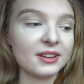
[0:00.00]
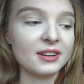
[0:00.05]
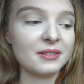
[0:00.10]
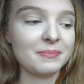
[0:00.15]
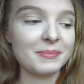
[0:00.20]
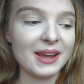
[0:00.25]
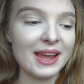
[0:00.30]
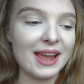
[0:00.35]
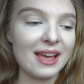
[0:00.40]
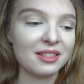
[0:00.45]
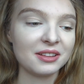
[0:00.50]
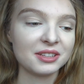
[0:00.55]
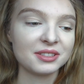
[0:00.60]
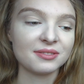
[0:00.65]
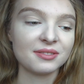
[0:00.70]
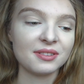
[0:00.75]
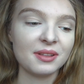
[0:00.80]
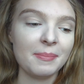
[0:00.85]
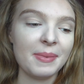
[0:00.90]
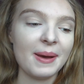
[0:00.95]
we're all good.
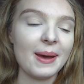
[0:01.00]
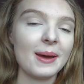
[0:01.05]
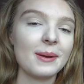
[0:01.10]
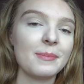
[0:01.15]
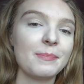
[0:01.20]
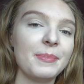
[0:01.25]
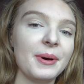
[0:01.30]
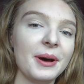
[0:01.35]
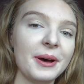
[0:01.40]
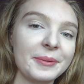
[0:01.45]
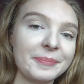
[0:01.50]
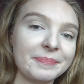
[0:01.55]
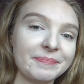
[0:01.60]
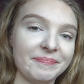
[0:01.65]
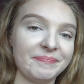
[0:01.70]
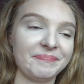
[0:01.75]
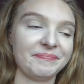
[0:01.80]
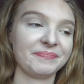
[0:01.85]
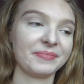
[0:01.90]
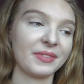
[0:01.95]
My hair looks really
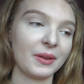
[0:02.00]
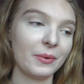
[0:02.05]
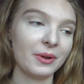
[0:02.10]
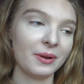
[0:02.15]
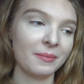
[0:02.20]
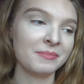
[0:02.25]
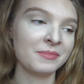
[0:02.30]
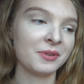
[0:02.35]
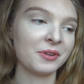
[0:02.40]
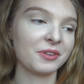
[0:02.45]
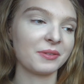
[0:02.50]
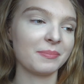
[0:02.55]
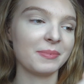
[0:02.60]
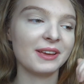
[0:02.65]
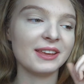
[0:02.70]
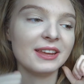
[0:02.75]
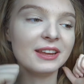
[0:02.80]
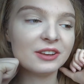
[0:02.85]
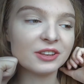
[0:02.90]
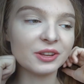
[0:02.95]
bad, but
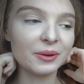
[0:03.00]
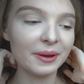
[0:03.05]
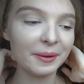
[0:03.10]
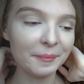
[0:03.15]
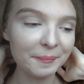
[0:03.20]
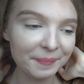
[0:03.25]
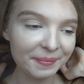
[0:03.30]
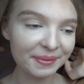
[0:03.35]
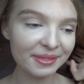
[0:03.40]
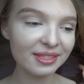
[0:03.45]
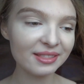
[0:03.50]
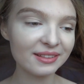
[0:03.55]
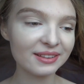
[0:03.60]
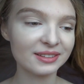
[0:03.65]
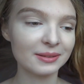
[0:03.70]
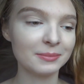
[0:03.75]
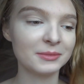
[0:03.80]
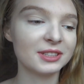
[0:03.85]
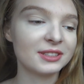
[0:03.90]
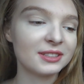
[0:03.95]
I'm not going to apply heat to
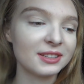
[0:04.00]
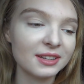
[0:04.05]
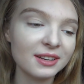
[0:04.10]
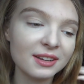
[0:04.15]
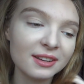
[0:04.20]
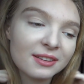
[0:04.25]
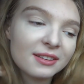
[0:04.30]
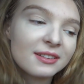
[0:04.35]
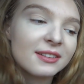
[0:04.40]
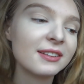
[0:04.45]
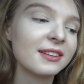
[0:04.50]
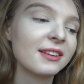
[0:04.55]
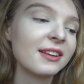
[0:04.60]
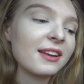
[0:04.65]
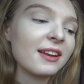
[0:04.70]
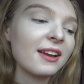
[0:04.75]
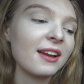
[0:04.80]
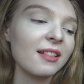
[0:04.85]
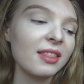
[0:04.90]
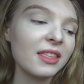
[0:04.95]
it because I'm just going
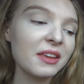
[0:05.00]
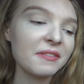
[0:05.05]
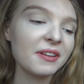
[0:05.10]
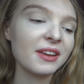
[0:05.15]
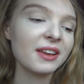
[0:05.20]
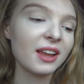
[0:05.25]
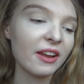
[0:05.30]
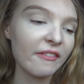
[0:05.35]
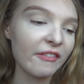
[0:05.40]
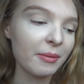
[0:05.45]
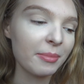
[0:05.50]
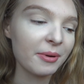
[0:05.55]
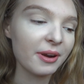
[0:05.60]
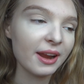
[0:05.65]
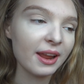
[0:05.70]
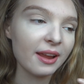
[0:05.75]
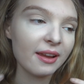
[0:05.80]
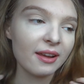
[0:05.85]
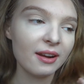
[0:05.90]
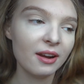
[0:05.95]
to leave
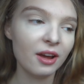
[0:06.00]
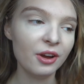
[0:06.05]
it, give it a